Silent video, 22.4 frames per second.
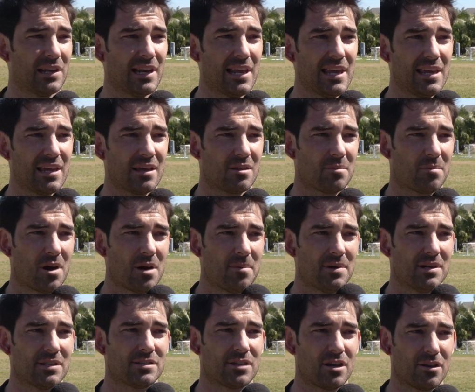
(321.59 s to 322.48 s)
of the league at the
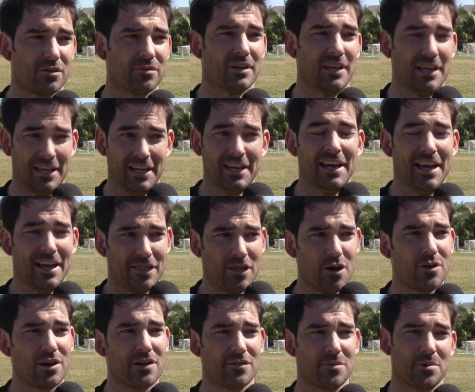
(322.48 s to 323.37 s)
moment, so
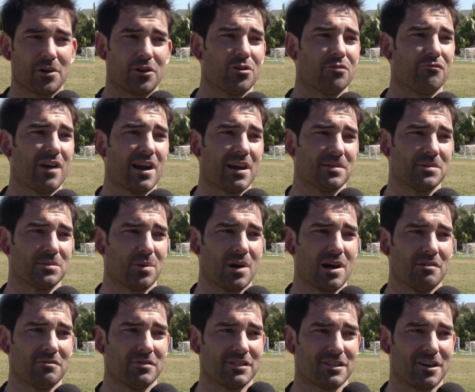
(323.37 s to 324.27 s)
they'll give them a good run as
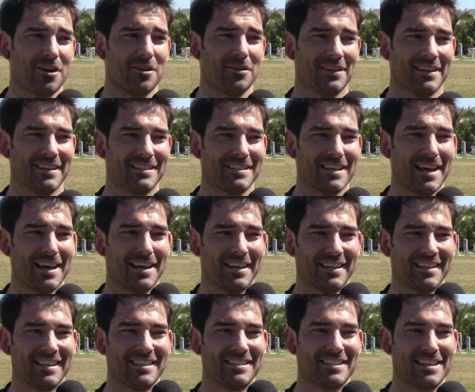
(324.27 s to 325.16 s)
well. So it's, uh,
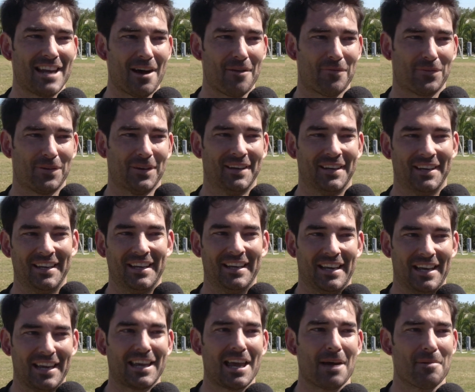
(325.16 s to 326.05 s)
it's tough
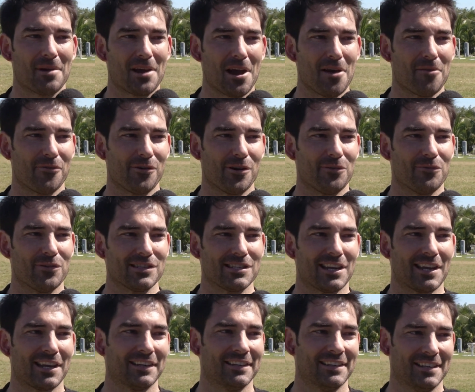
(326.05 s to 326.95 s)
coming over and
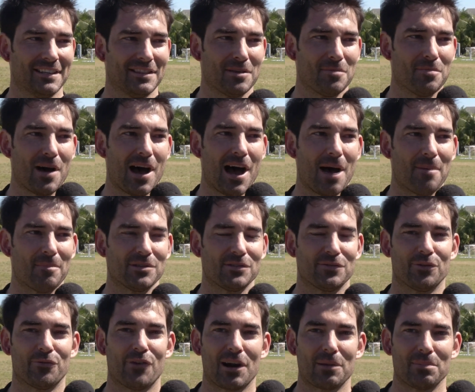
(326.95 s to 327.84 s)
visiting the Bahamas with